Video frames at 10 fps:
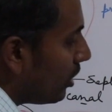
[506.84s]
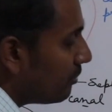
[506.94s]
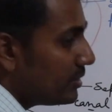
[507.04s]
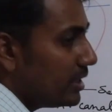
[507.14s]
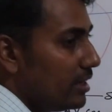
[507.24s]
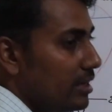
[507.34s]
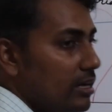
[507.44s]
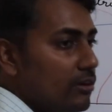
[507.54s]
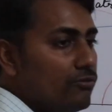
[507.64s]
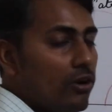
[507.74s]
form the
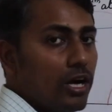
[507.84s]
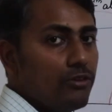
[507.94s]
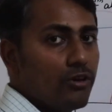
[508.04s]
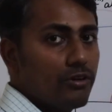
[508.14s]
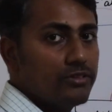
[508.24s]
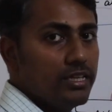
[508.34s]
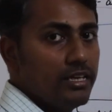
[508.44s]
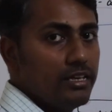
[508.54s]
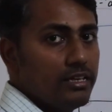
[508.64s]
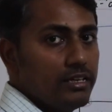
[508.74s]
valve of
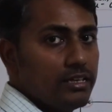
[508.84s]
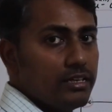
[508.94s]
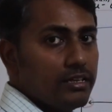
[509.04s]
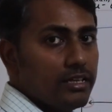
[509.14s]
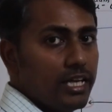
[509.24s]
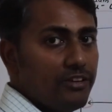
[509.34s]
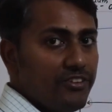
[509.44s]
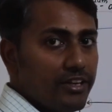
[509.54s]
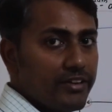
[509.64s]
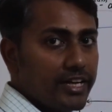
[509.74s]
the
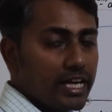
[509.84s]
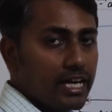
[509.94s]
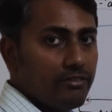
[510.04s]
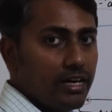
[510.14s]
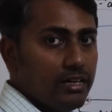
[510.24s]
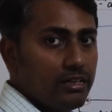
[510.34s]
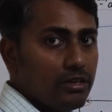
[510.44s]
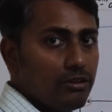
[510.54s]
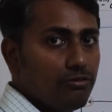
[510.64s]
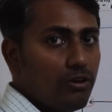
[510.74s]
inferior vena cava,
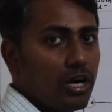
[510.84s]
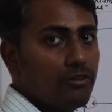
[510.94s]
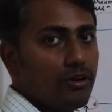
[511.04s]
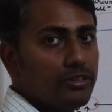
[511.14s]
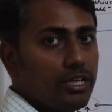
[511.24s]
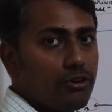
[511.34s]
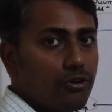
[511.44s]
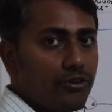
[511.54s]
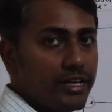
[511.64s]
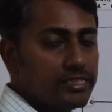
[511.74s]
valve of the
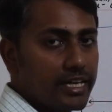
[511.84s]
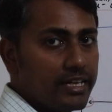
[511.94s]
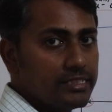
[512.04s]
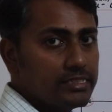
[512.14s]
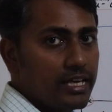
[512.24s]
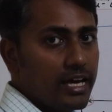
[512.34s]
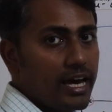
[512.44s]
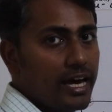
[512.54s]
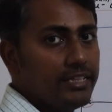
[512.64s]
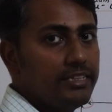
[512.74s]
coronary sinus,
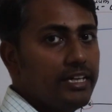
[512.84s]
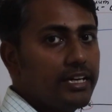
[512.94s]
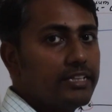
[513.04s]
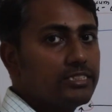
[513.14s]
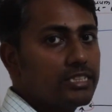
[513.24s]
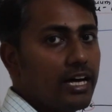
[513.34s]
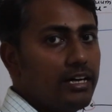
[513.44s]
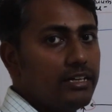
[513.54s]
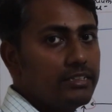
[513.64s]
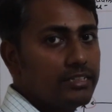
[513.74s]
and the
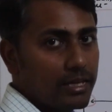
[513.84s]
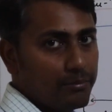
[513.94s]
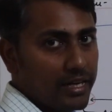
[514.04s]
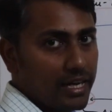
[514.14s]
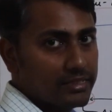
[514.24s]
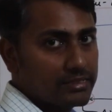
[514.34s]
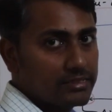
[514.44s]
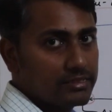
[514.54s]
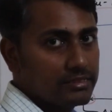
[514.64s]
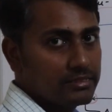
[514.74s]
crista
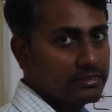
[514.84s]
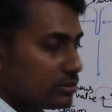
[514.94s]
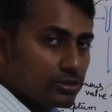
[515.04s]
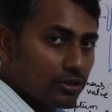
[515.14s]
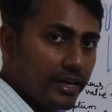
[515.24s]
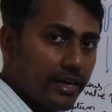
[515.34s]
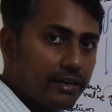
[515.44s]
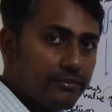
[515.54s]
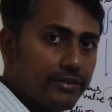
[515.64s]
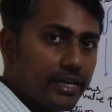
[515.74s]
terminalis. So
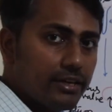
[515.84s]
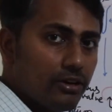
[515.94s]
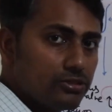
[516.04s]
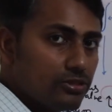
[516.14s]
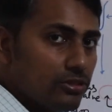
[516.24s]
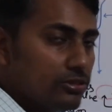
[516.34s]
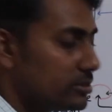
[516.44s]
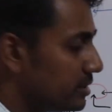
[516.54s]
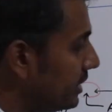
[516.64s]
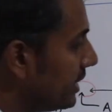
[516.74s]
here we can also
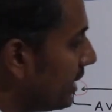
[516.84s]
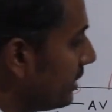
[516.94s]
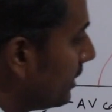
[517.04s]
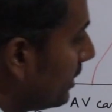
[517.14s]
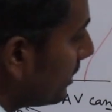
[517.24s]
see that